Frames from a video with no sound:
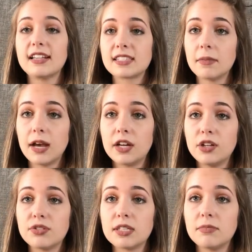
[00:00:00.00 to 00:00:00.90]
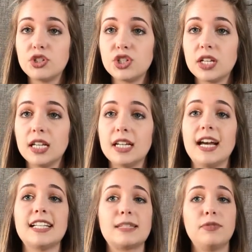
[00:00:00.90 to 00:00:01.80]
Ask them how to use the
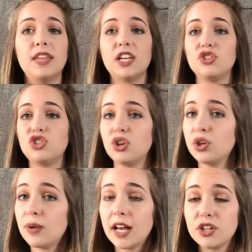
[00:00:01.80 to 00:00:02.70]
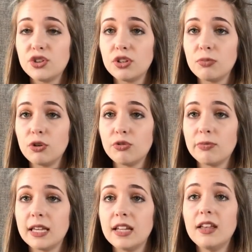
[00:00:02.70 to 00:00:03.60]
machine, ask them if they can show you how to do the
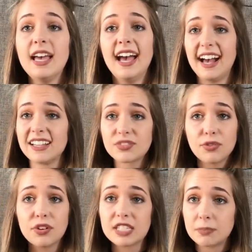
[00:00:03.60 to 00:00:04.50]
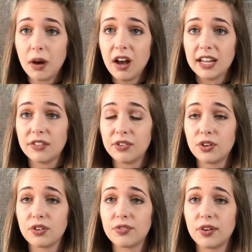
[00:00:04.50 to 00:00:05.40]
movement, ask for a spot
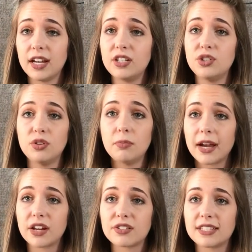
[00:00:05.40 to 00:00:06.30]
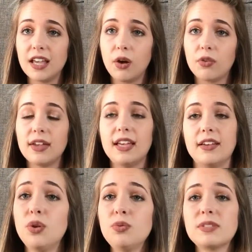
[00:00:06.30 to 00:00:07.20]
if you're afraid to do it by yourself.
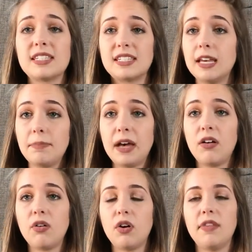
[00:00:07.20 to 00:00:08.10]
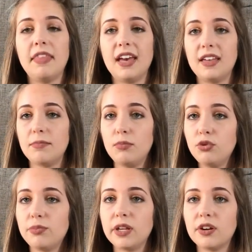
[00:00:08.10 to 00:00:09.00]
Don't skip out on that
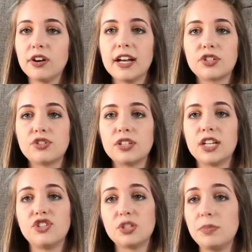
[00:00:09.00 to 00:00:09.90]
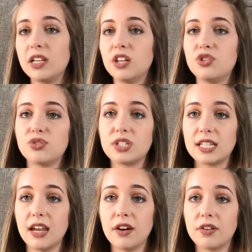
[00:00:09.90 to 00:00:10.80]
movement or exercise just because you're
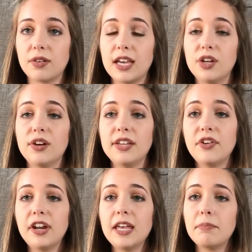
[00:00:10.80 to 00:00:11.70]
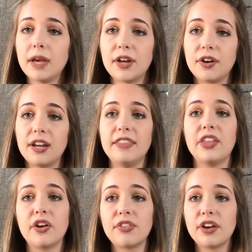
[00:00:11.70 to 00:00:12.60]
scared, okay? You're in there to get better
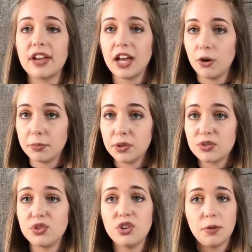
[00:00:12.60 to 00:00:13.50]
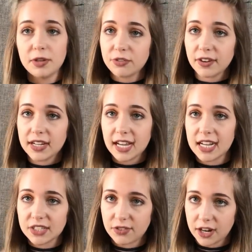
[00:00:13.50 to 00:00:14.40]
and they're there to help you, so don't be afraid
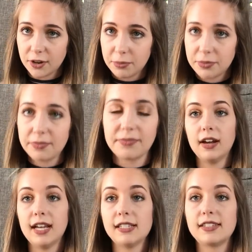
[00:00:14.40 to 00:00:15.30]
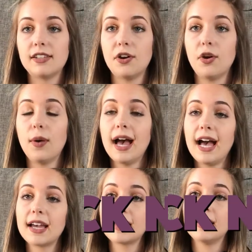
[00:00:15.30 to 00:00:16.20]
to ask for help. All right, so
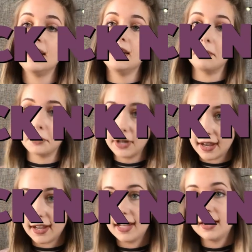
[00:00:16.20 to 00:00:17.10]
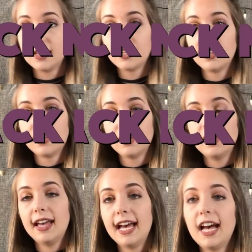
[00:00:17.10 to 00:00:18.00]
hack number nine,
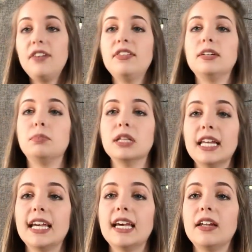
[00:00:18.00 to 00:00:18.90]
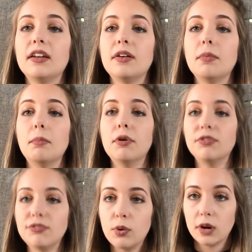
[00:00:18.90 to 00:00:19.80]
have a plan
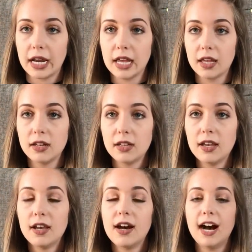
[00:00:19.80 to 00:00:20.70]
beforehand.